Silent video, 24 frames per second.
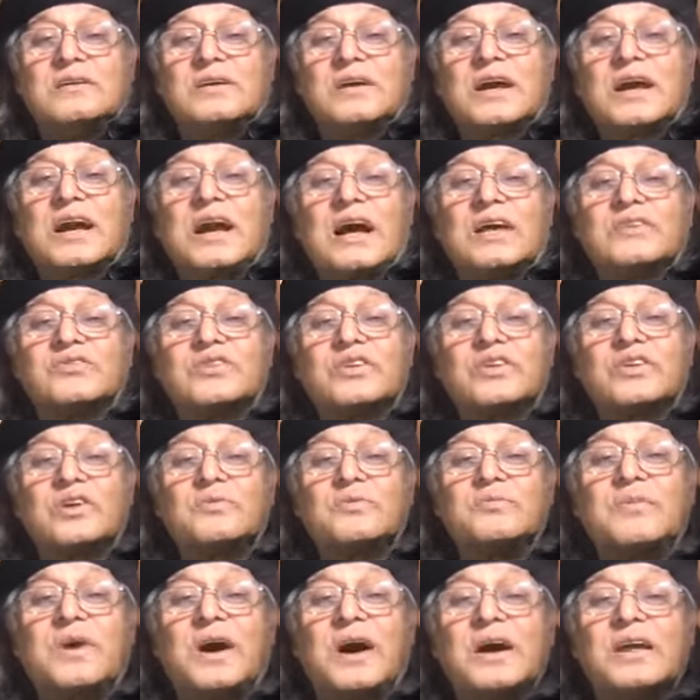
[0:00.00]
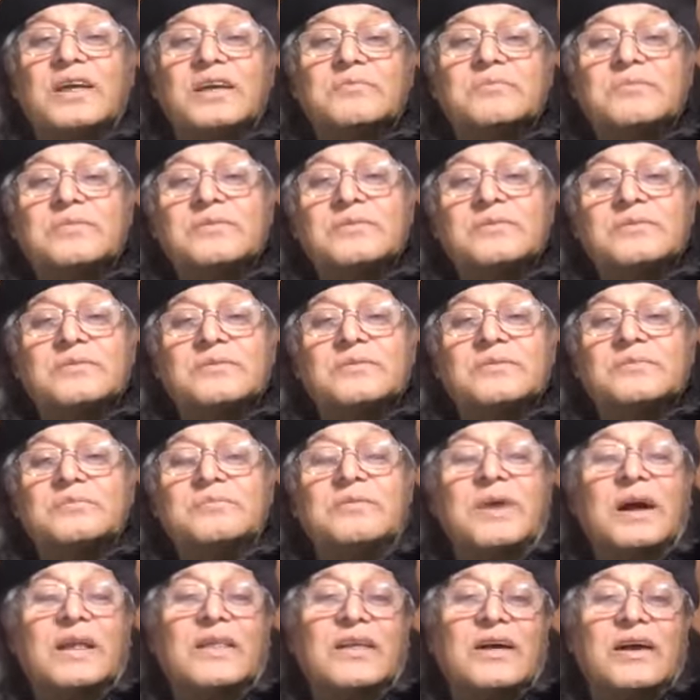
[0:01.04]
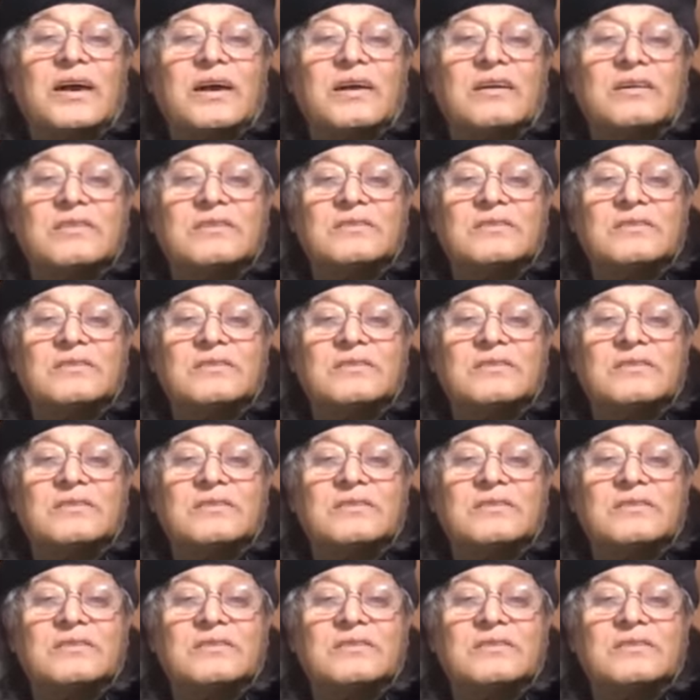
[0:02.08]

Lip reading: a cousin of my mother.